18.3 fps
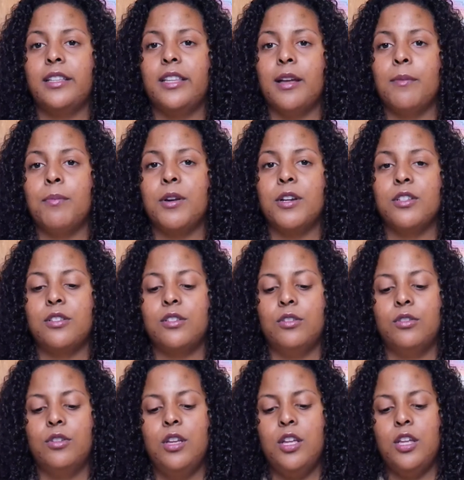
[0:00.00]
take that
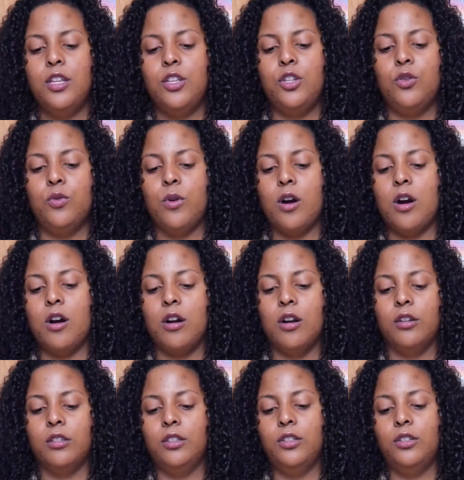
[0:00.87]
personal. You
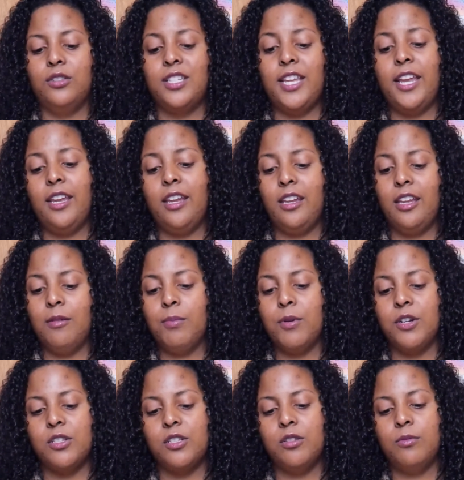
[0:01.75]
are taking it
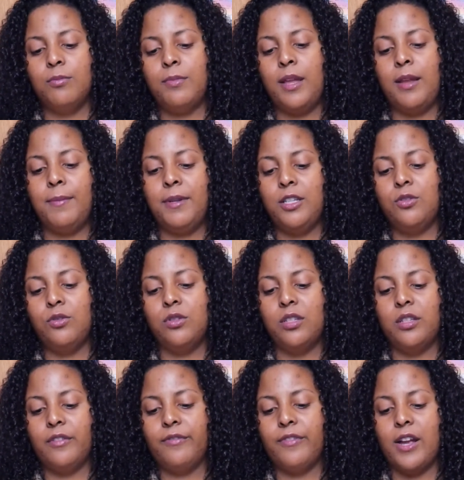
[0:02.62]
personal maybe due
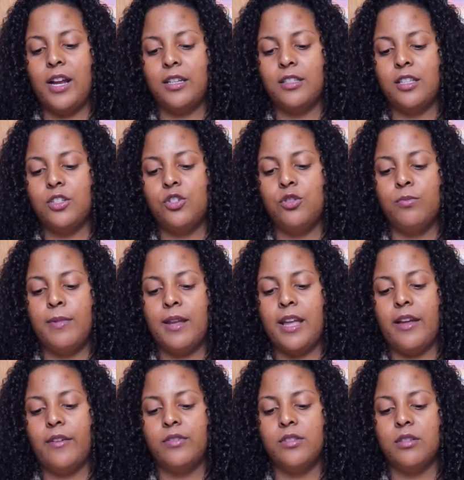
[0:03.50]
to the fact that you
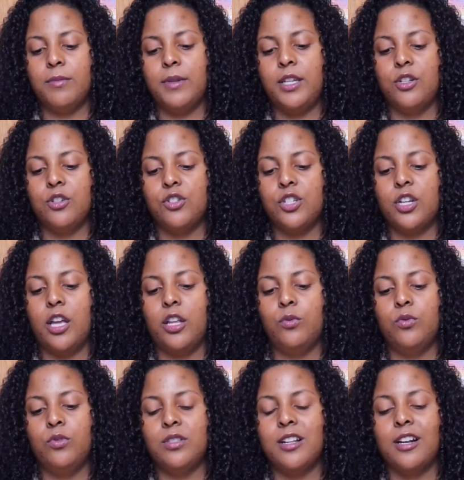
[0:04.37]
may have some inner
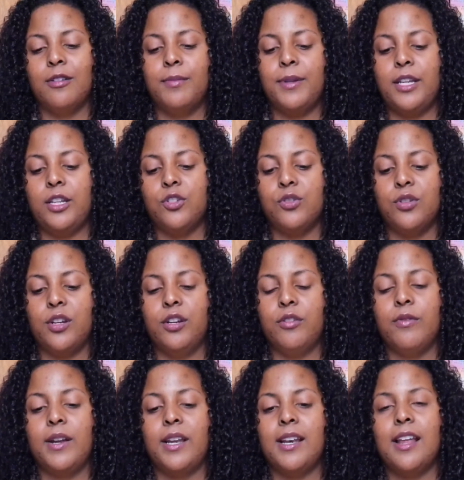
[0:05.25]
child wounds that are being
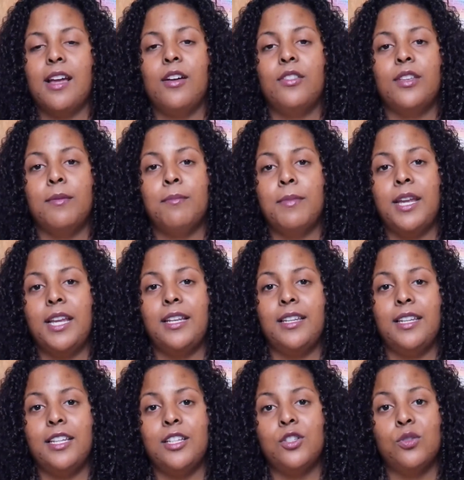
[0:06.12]
triggered right now that may
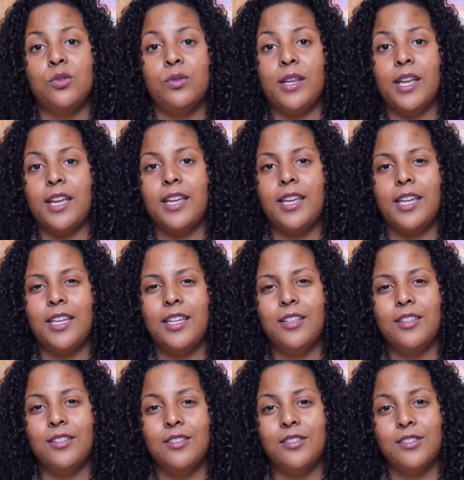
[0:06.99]
need to get
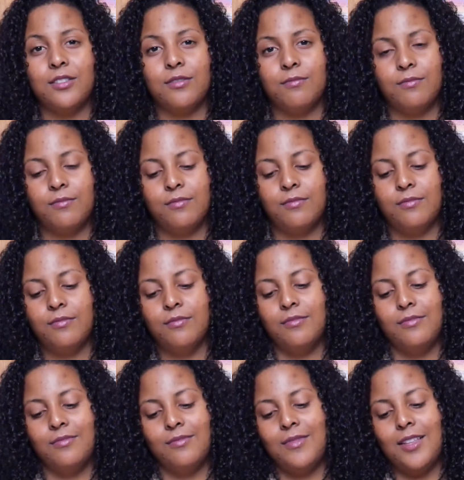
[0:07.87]
healed.
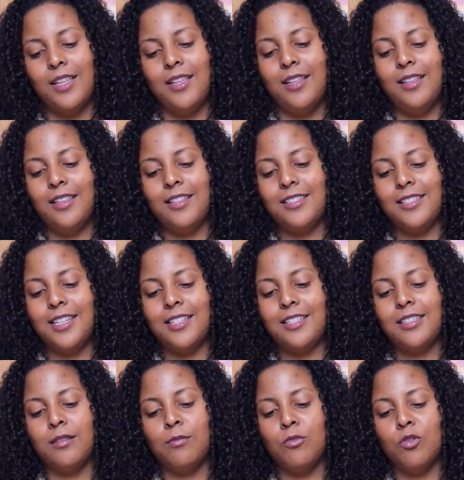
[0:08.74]
Let's
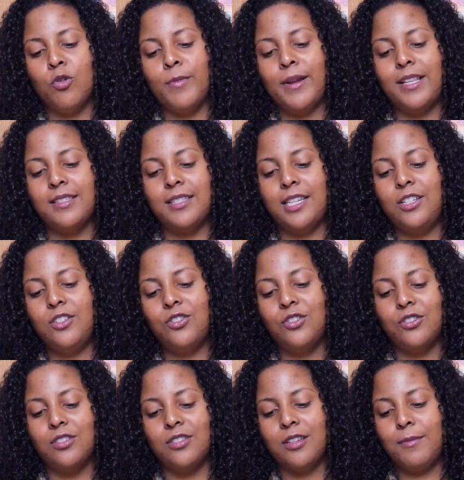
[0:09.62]
get some romance
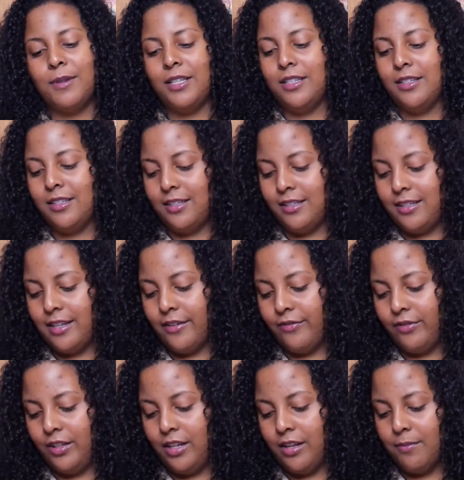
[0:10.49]
angels. I mean, this is
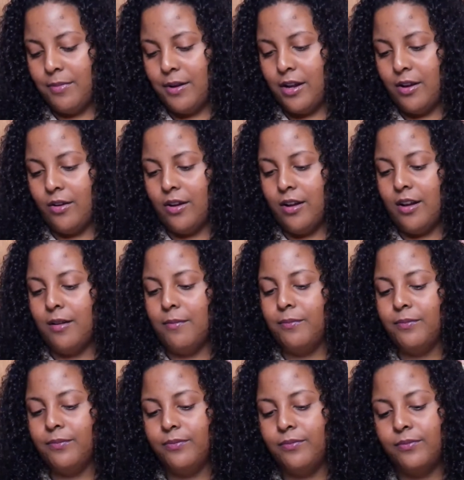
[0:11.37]
definitely about
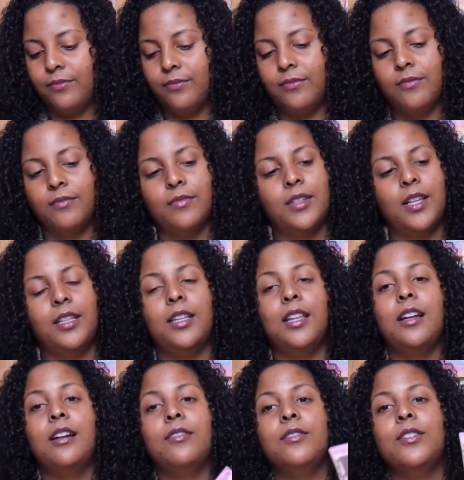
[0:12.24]

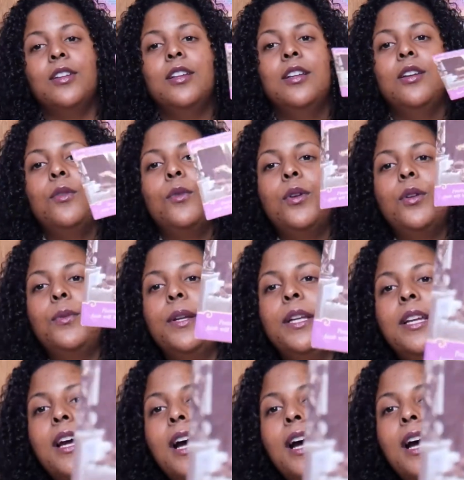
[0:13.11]
love. What do we